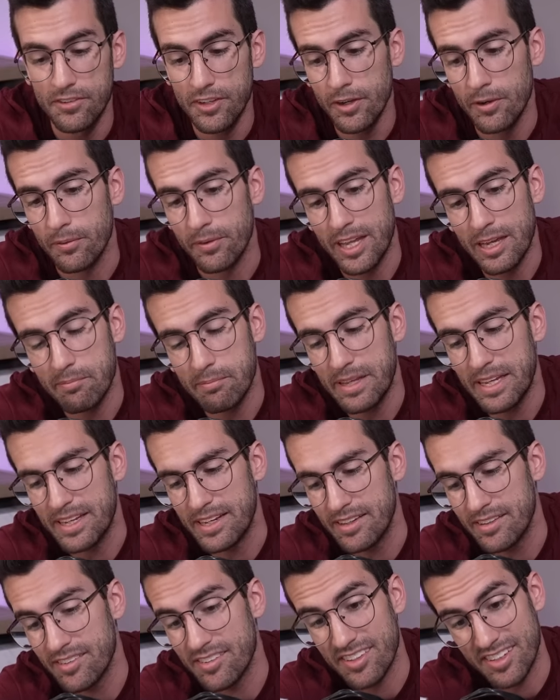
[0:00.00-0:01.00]
So that
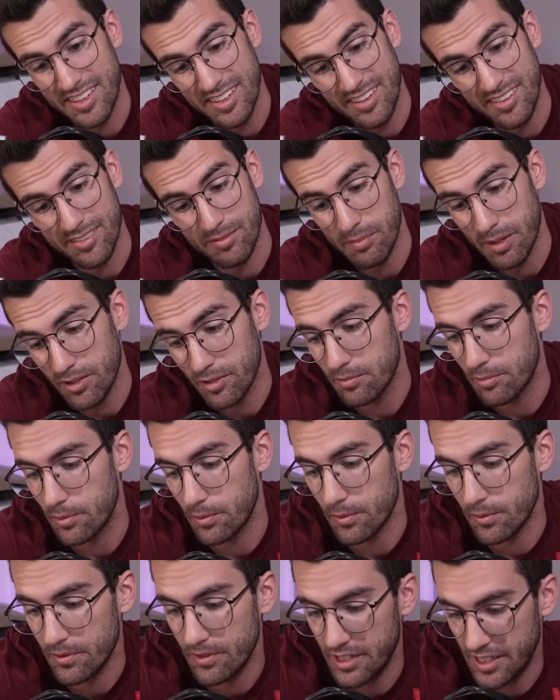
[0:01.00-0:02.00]
means his
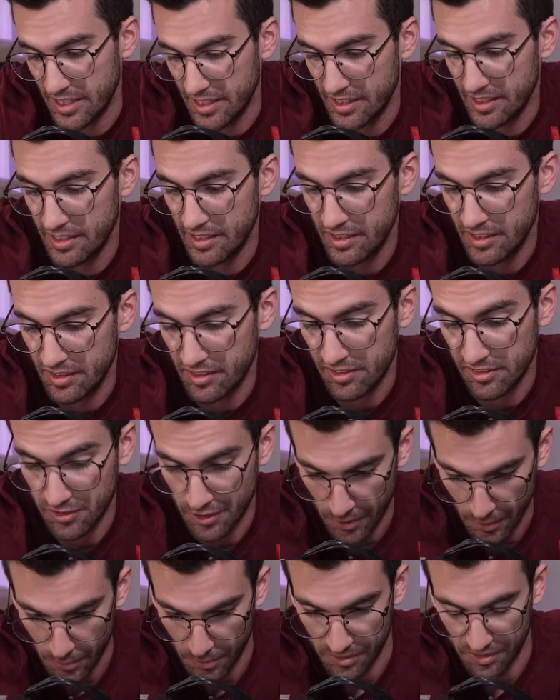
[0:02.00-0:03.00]
motherboard is
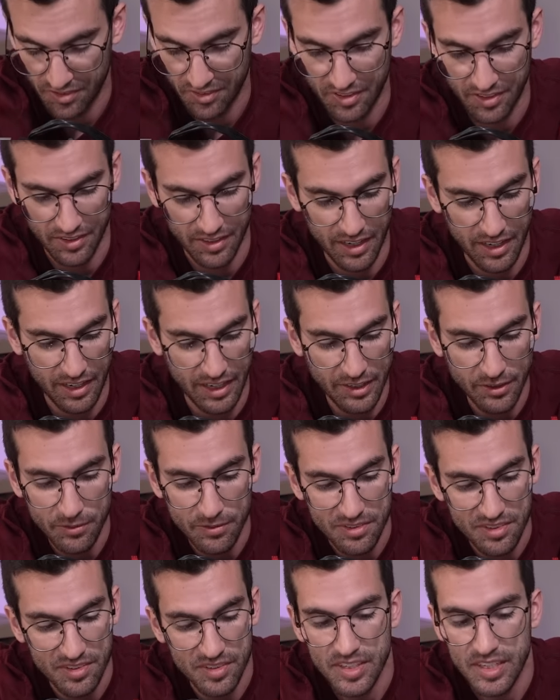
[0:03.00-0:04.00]
toast. I
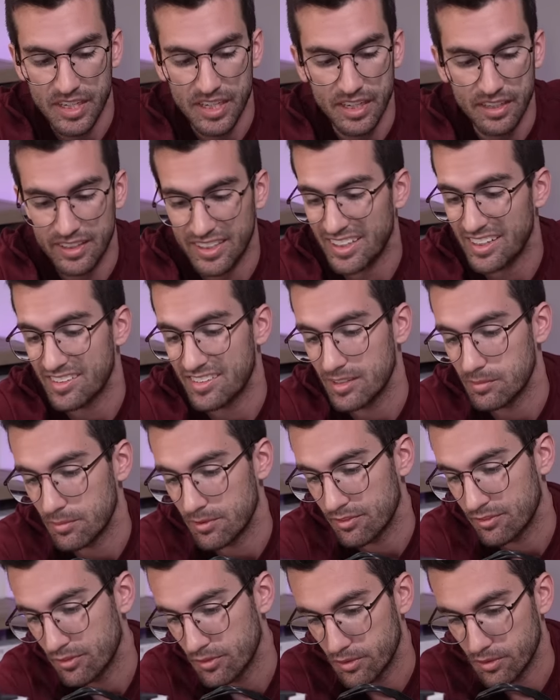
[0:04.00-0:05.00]
don't see, like I said
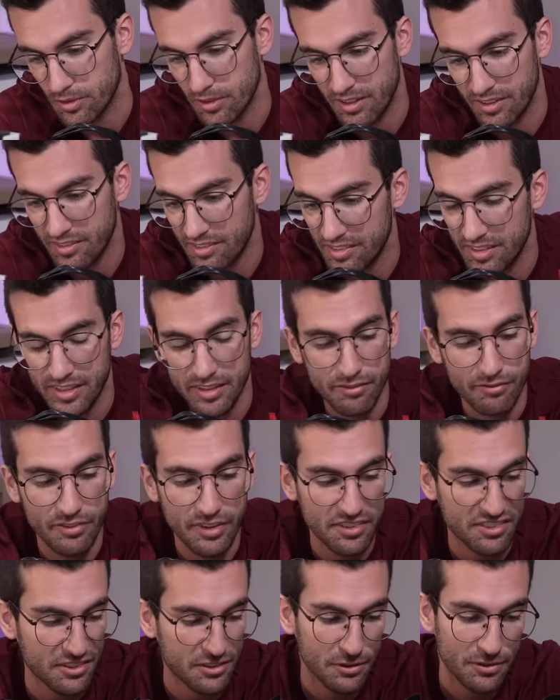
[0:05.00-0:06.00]
before, I don't see any
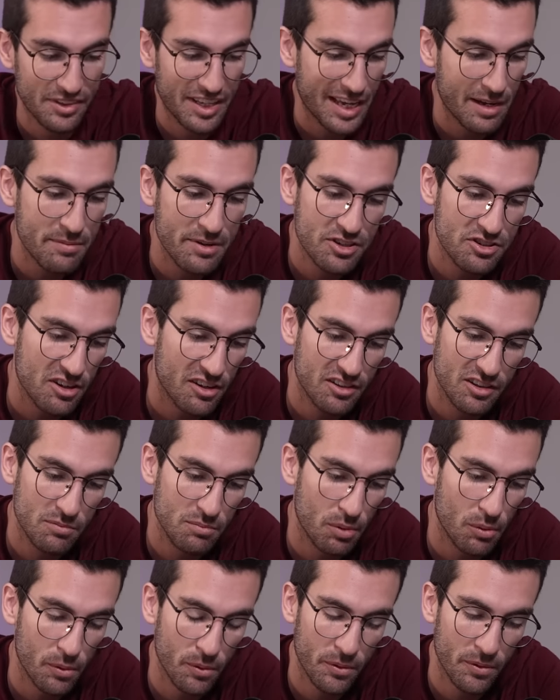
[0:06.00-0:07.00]
physical damage on the
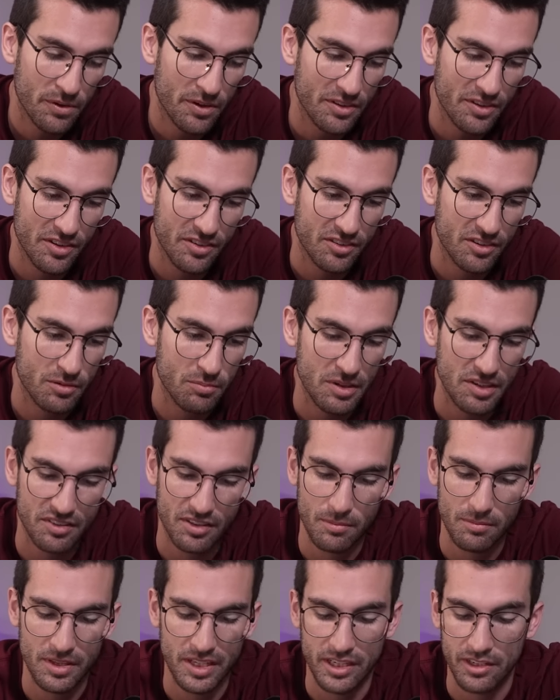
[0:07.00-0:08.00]
board. This could be
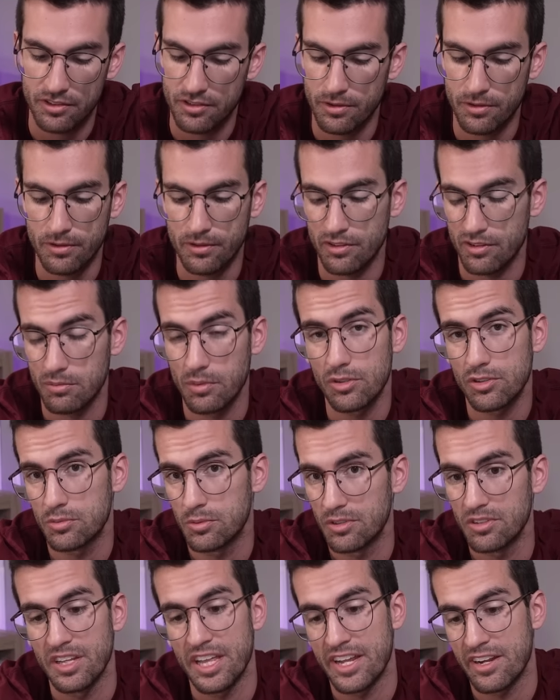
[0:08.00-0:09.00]
something internal. There's
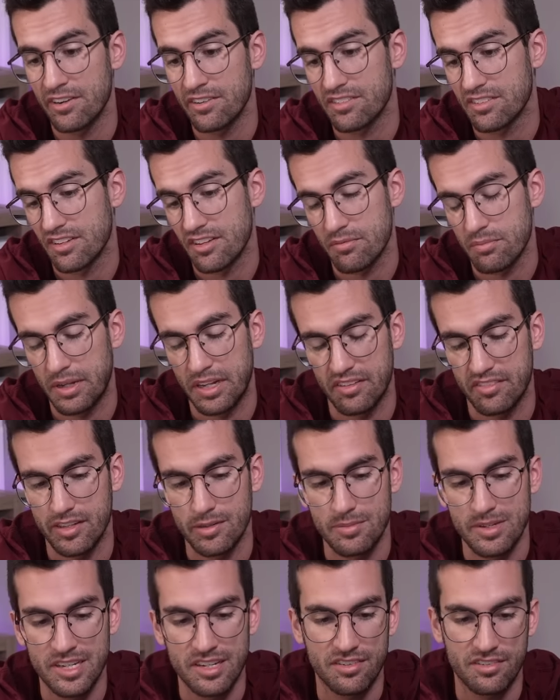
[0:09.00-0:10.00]
multiple layers of this
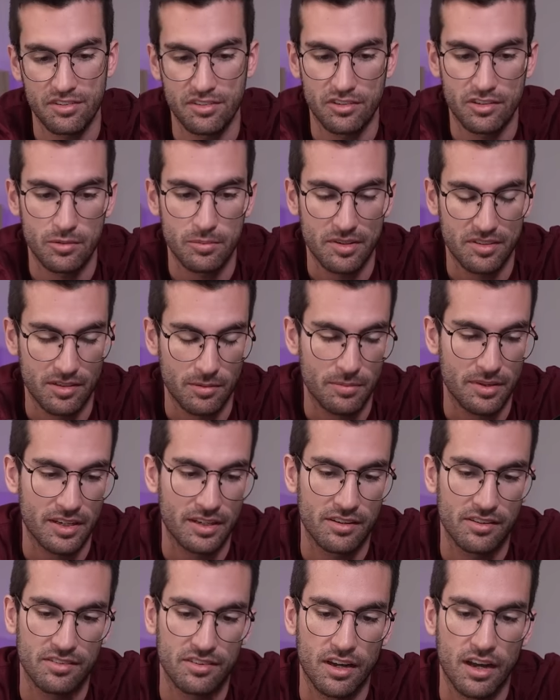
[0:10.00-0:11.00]
PCB, so there could be something
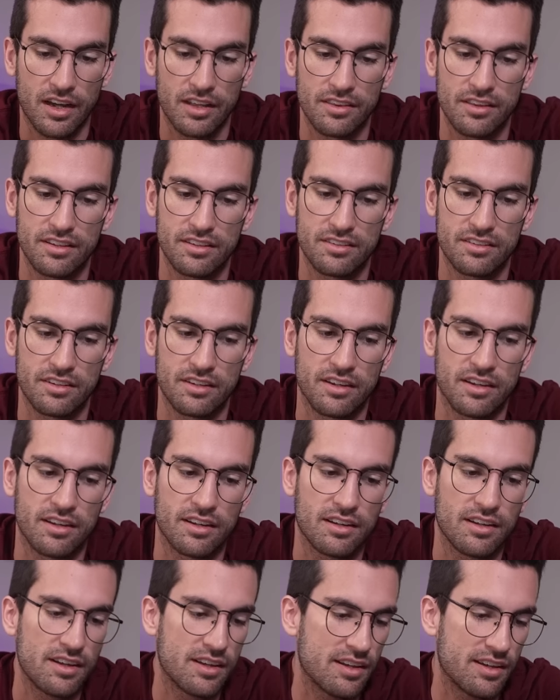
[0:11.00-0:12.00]
inside
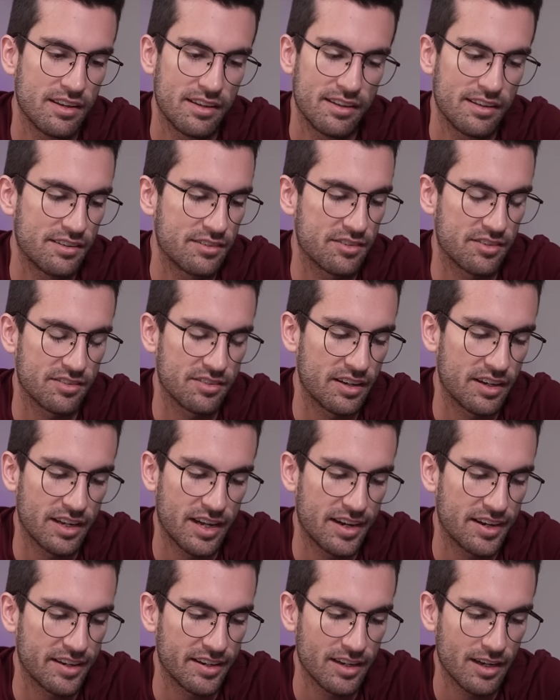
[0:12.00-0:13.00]
that it's just not
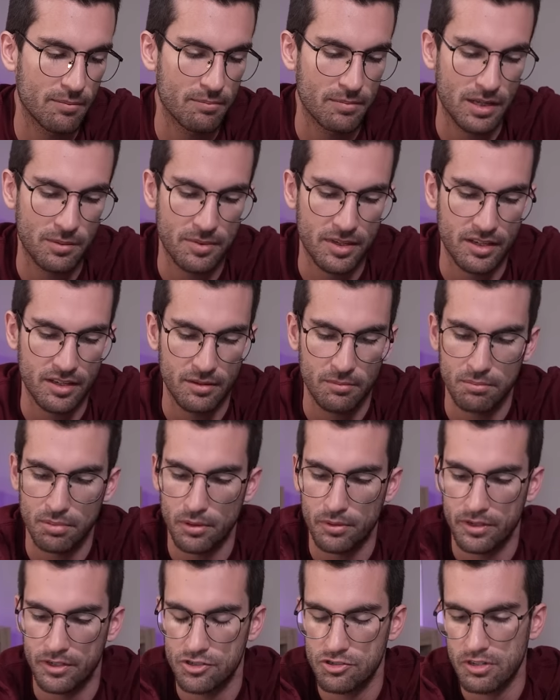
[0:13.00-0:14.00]
adding up, maybe
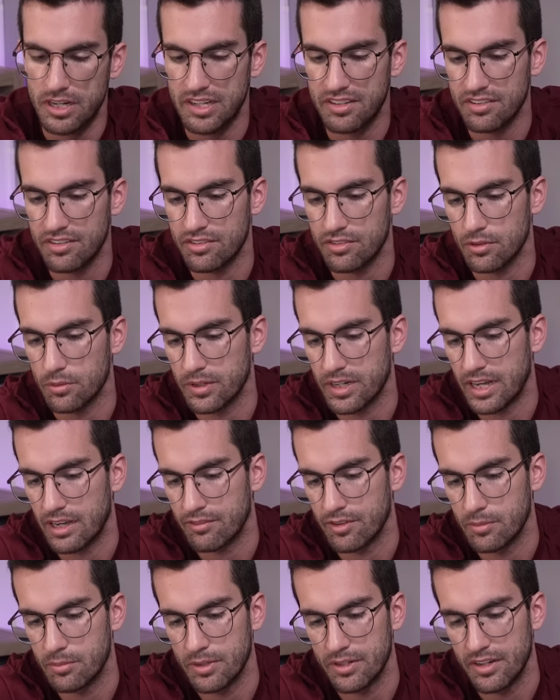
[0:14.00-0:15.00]
broken traces or what
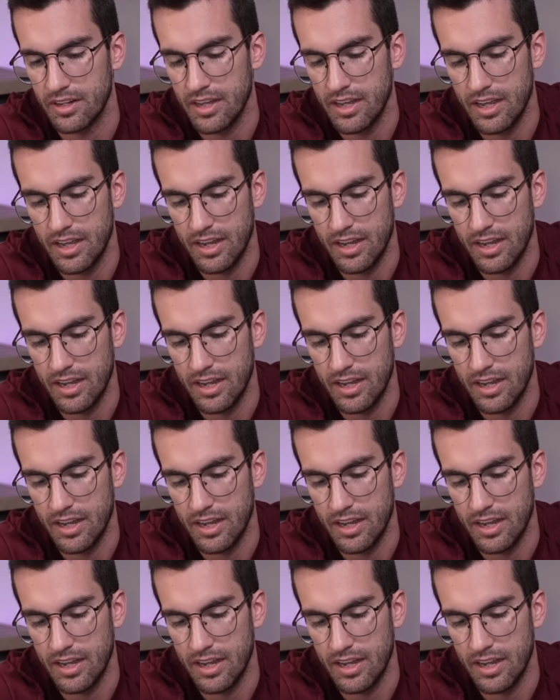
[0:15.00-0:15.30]
have you. But